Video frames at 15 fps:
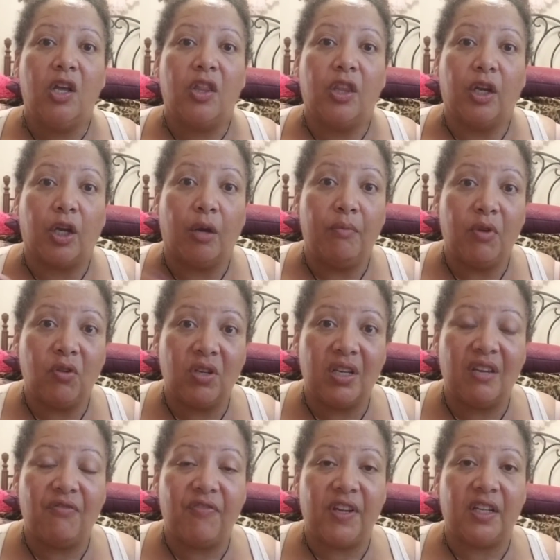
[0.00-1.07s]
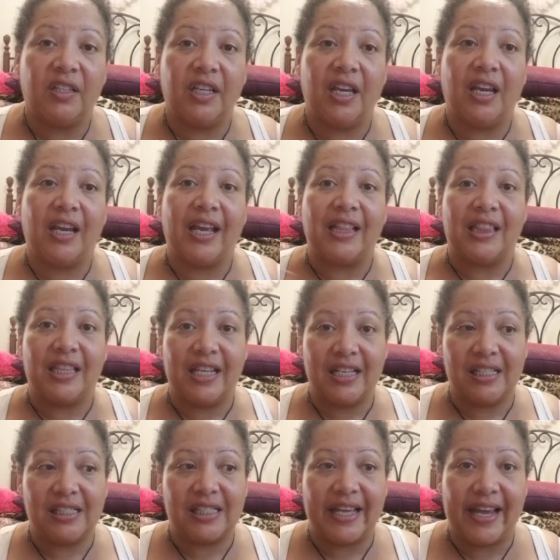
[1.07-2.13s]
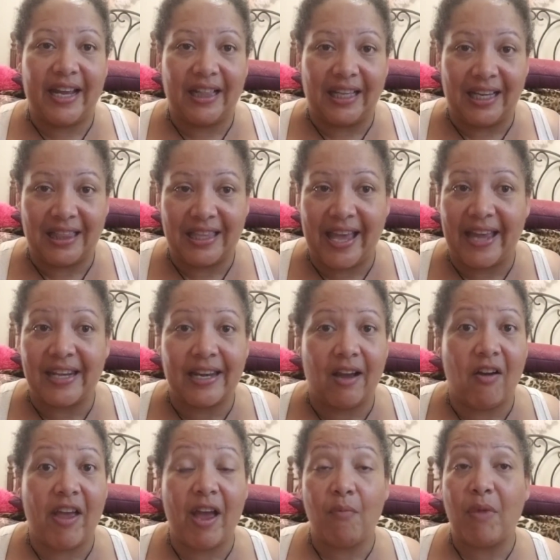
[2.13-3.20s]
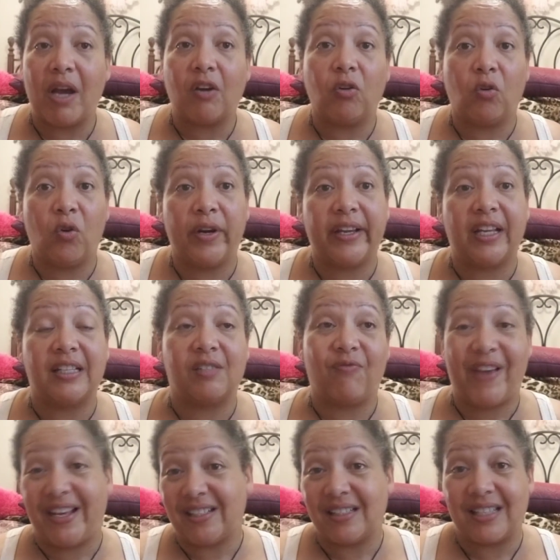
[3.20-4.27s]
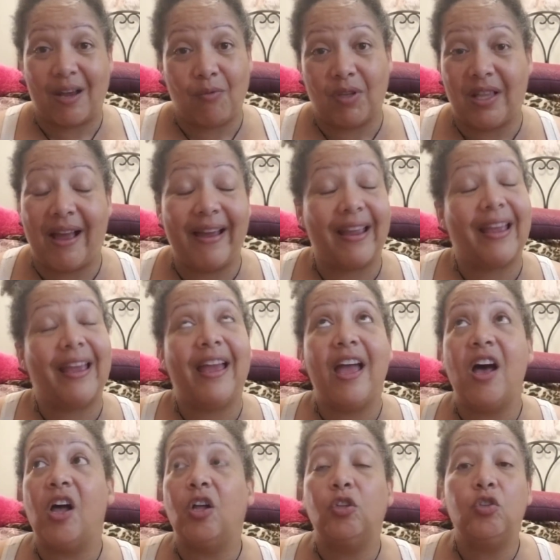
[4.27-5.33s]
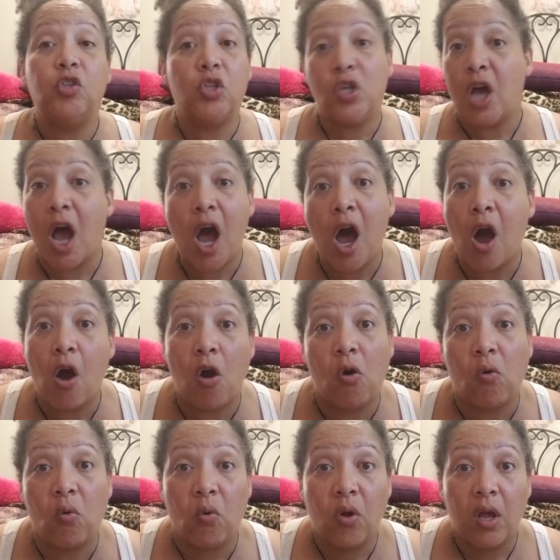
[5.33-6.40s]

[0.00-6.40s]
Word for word: the community feeling and things that like that now am i growing as fast as i would like hell no